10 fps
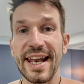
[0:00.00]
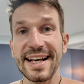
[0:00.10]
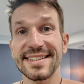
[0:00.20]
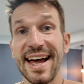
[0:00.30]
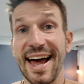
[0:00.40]

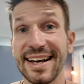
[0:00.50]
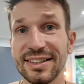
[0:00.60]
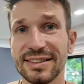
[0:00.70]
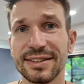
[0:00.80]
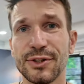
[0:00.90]
next hack
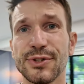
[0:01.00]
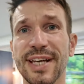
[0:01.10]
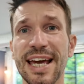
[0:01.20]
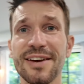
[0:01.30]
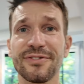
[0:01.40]
to
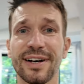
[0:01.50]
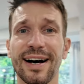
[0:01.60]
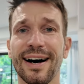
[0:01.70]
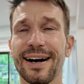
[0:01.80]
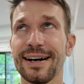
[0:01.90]
save
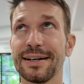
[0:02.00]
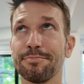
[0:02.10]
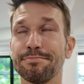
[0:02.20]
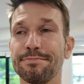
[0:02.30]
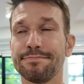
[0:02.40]
uh,
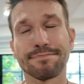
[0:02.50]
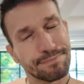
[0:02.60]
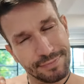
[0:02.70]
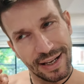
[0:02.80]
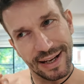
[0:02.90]

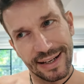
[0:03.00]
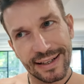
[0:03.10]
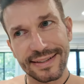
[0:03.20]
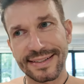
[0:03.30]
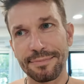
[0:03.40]

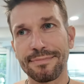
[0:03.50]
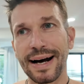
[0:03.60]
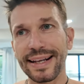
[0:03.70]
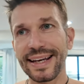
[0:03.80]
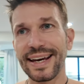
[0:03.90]
some
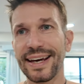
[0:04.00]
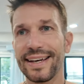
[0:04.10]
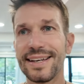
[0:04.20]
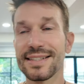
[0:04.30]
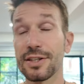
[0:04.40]
money
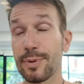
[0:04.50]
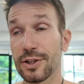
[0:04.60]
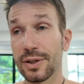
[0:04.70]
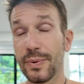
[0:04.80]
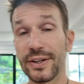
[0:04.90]
is,
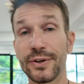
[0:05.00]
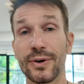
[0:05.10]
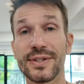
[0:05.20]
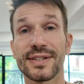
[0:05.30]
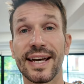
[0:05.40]
especially when you
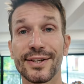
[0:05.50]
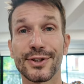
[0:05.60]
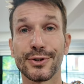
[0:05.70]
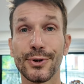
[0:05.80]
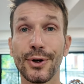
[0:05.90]
don't stay
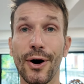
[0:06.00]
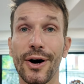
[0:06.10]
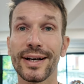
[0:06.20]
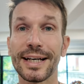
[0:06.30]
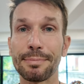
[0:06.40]
too
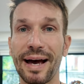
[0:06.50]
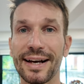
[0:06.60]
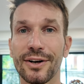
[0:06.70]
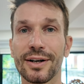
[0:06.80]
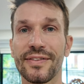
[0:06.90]
long in
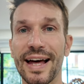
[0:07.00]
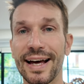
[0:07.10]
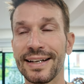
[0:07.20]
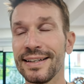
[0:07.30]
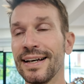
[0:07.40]
Bangkok,
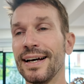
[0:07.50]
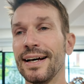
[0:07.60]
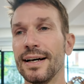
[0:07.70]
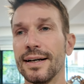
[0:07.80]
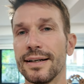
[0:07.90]
then
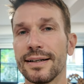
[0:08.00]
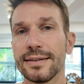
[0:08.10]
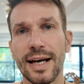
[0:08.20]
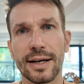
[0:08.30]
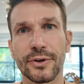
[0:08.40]

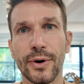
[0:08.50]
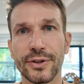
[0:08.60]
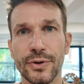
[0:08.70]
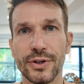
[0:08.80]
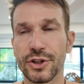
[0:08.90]
yeah, going
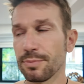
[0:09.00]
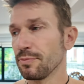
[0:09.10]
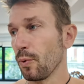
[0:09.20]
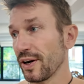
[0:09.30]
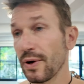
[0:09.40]
to the
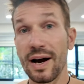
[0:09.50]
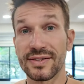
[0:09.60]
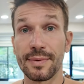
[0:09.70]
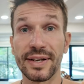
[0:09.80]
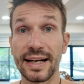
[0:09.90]
gym when you have
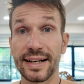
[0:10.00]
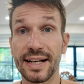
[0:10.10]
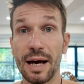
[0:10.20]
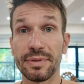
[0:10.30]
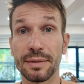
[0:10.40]
something like an
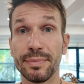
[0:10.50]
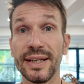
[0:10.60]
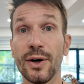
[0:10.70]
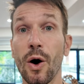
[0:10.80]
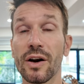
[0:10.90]
Airbnb
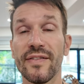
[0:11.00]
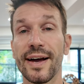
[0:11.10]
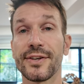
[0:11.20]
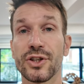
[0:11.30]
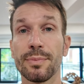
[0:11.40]
or a
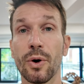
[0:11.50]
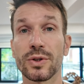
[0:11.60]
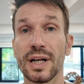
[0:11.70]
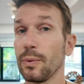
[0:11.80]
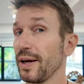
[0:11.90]
very cheap
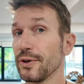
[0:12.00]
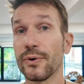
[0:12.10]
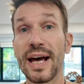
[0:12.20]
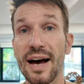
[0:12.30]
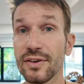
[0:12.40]
hotel where you
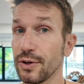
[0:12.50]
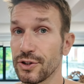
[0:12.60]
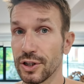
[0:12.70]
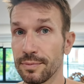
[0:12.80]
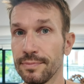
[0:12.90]
don't have a good
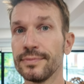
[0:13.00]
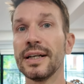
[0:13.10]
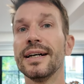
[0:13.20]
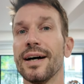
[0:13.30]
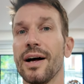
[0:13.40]
gym,
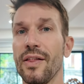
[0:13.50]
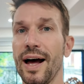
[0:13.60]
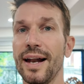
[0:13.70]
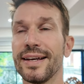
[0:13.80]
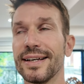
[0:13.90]

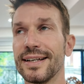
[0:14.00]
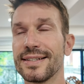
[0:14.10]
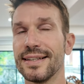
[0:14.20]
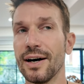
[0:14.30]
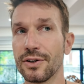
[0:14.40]
then
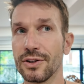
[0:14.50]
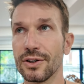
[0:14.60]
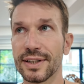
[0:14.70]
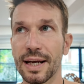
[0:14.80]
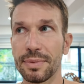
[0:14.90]
is
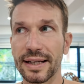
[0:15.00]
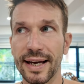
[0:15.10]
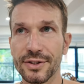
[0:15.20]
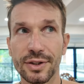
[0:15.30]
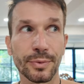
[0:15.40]
download an
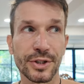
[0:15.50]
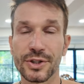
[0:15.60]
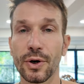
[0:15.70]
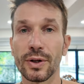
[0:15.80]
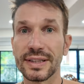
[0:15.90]
application which
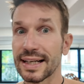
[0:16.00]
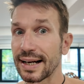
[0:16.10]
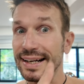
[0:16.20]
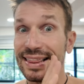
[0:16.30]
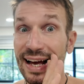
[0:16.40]
is called
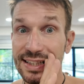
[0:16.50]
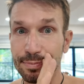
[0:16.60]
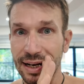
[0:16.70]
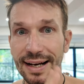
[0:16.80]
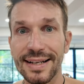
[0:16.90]

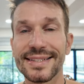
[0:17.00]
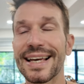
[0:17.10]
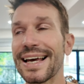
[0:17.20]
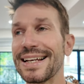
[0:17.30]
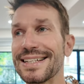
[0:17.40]
Classpass
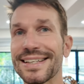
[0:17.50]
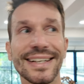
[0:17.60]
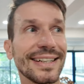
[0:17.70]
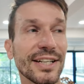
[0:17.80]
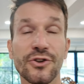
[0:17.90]
and
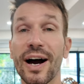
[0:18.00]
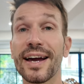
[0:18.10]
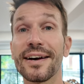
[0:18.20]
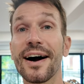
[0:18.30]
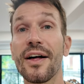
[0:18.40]

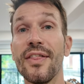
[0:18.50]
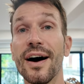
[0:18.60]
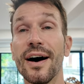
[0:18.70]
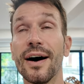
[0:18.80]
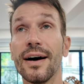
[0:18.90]
try
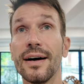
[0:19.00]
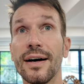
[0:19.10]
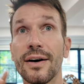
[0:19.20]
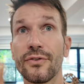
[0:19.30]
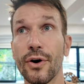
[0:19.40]
the
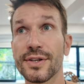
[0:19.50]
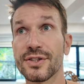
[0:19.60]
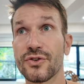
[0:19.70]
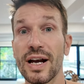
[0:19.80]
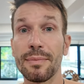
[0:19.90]

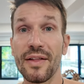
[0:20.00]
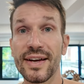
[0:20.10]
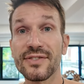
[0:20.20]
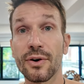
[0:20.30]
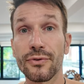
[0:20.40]
first trail month.
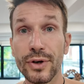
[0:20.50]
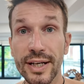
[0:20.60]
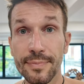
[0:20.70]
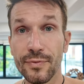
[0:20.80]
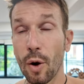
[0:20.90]
It's for
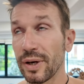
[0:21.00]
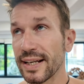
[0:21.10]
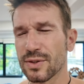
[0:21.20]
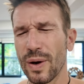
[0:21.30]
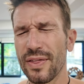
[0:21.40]
free. Normally
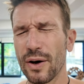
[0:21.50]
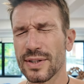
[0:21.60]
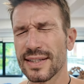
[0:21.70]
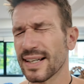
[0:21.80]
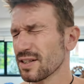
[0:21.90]
it's one
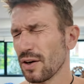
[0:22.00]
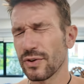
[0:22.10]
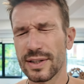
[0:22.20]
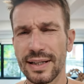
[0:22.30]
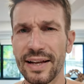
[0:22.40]
thousand six
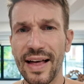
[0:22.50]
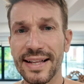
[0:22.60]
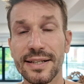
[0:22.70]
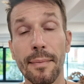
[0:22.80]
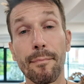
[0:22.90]
hundred like
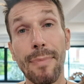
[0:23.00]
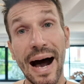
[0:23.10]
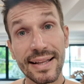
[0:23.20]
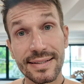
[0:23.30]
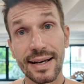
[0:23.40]
that
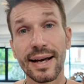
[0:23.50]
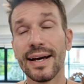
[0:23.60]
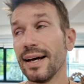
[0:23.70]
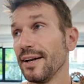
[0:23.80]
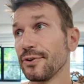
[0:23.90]
baht,
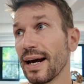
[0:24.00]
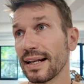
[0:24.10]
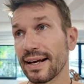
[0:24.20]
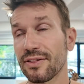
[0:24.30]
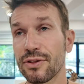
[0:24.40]
and you get
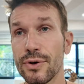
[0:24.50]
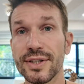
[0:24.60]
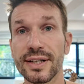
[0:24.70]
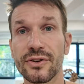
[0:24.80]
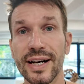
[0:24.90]
like
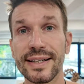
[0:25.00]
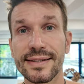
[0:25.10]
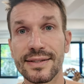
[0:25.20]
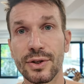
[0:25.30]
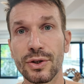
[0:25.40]
thirty
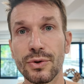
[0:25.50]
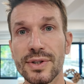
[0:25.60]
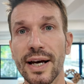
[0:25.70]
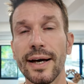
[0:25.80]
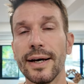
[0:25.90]
credits to use.